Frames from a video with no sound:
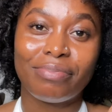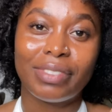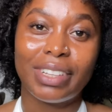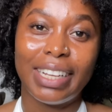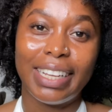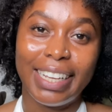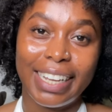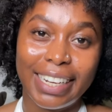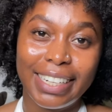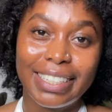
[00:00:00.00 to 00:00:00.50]

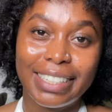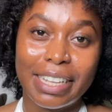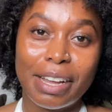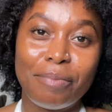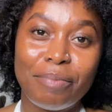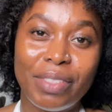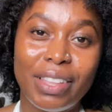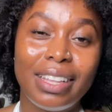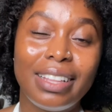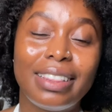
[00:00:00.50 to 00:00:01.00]
get
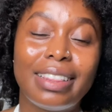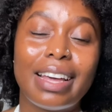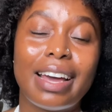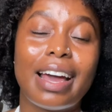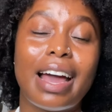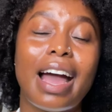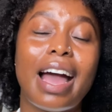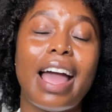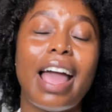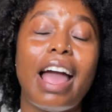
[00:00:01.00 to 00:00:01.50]
something
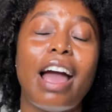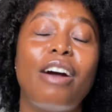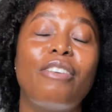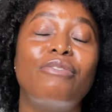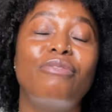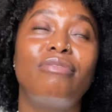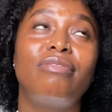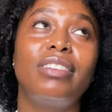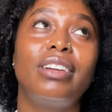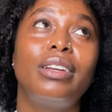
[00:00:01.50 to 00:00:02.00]
that I
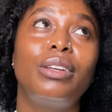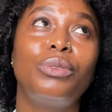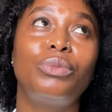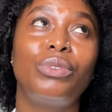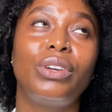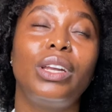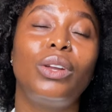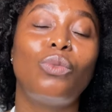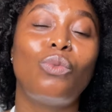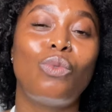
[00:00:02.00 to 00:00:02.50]
have
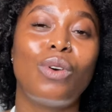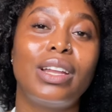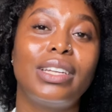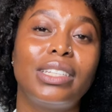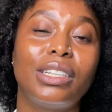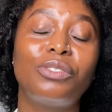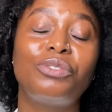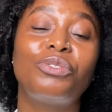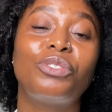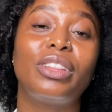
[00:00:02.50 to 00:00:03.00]
really
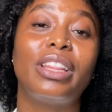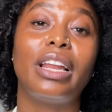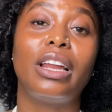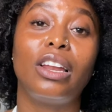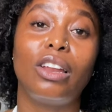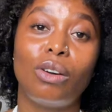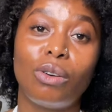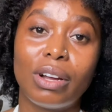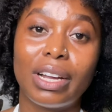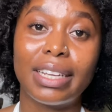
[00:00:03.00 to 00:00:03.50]
wanted for the
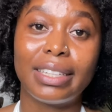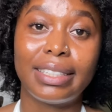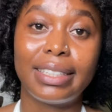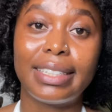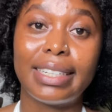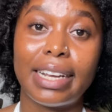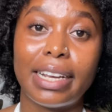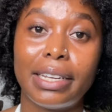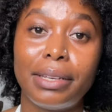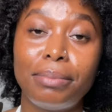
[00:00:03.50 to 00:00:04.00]
longest
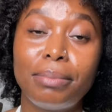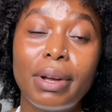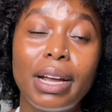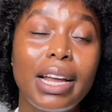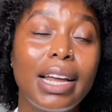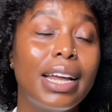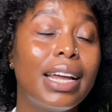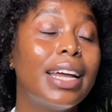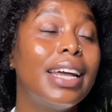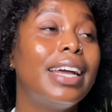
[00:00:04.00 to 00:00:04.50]
time.
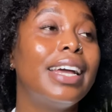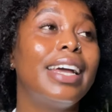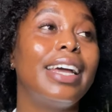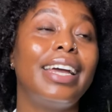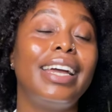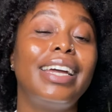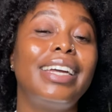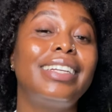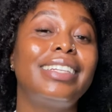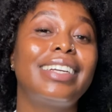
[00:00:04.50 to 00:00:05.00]

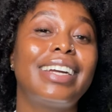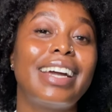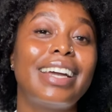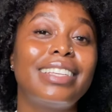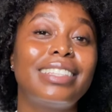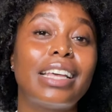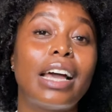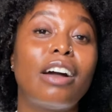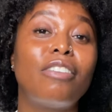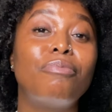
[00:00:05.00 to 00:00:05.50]
And
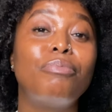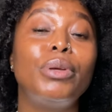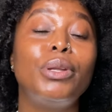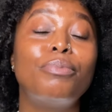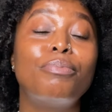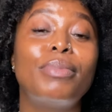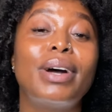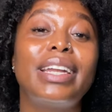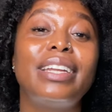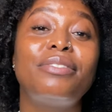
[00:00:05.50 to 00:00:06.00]
guys, I've
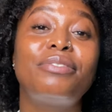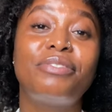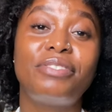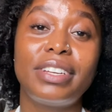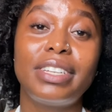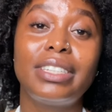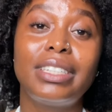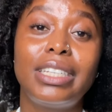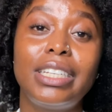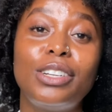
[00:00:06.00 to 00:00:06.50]
been
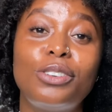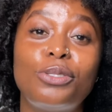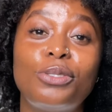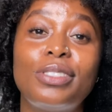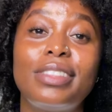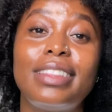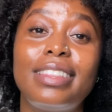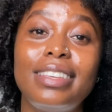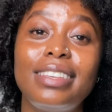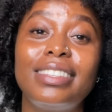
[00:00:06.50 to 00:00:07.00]
manifesting
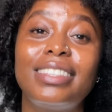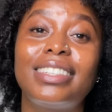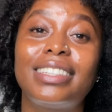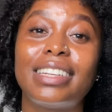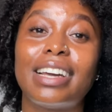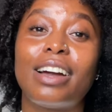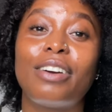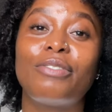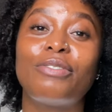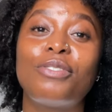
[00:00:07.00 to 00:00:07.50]
on this
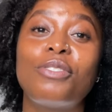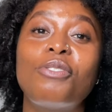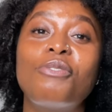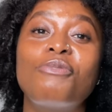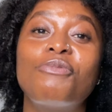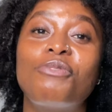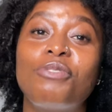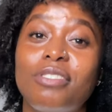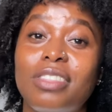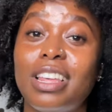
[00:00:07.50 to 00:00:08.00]
stuff
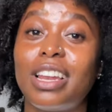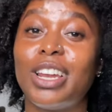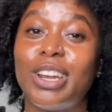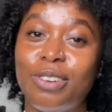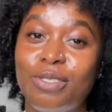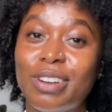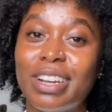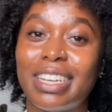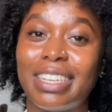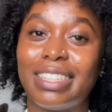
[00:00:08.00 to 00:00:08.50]
for the
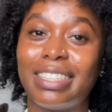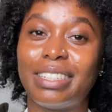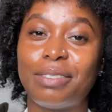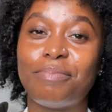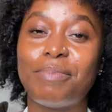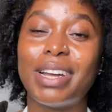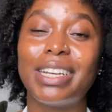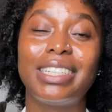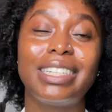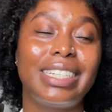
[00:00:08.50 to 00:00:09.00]
longest,
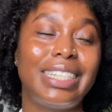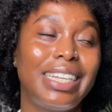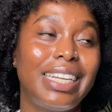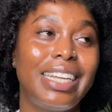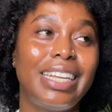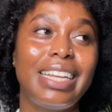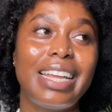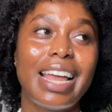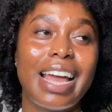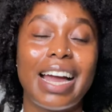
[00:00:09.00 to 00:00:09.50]
but
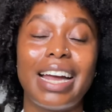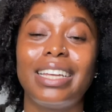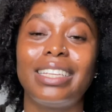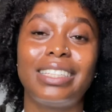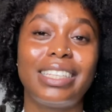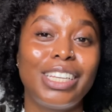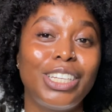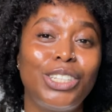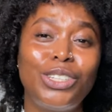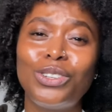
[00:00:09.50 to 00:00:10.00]
today I
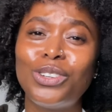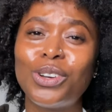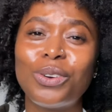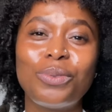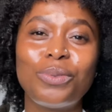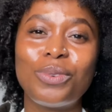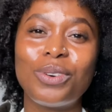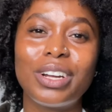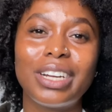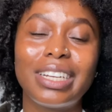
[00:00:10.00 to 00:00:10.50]
said, you know
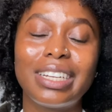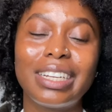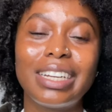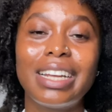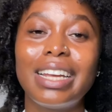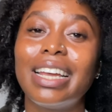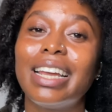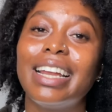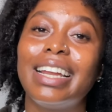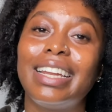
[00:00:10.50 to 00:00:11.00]
what,
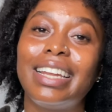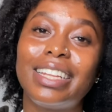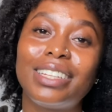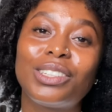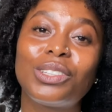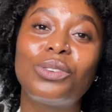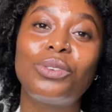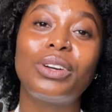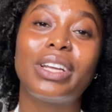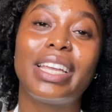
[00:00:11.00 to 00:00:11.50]
let's
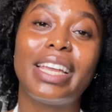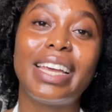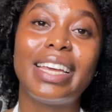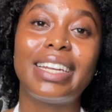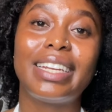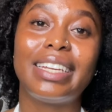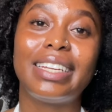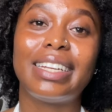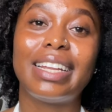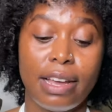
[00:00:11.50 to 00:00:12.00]
go get
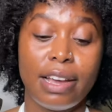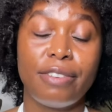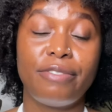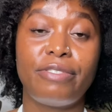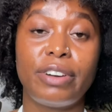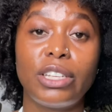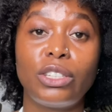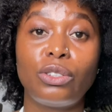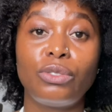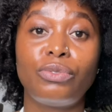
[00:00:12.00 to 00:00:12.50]
it.
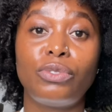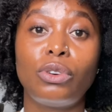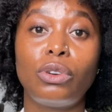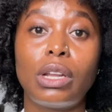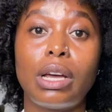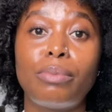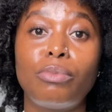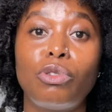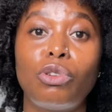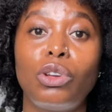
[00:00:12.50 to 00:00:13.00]
First of all,
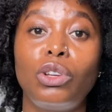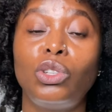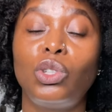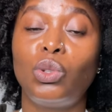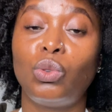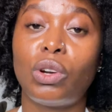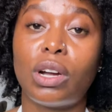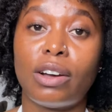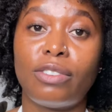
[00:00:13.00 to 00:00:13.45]
I'm going to